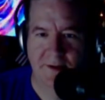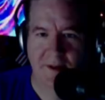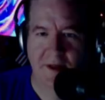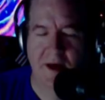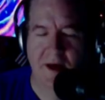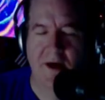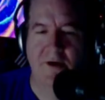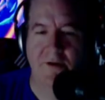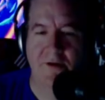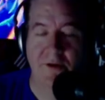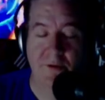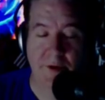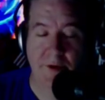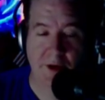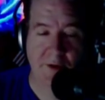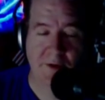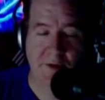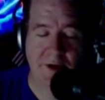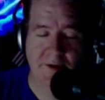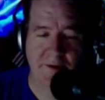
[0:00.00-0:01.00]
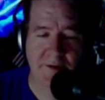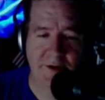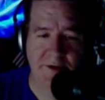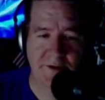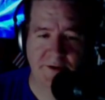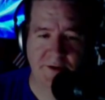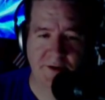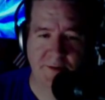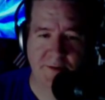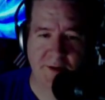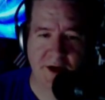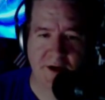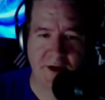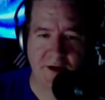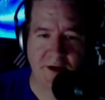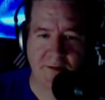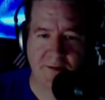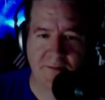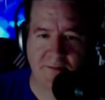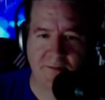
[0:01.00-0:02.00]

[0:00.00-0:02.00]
Oh, the real one was, or the mock-up?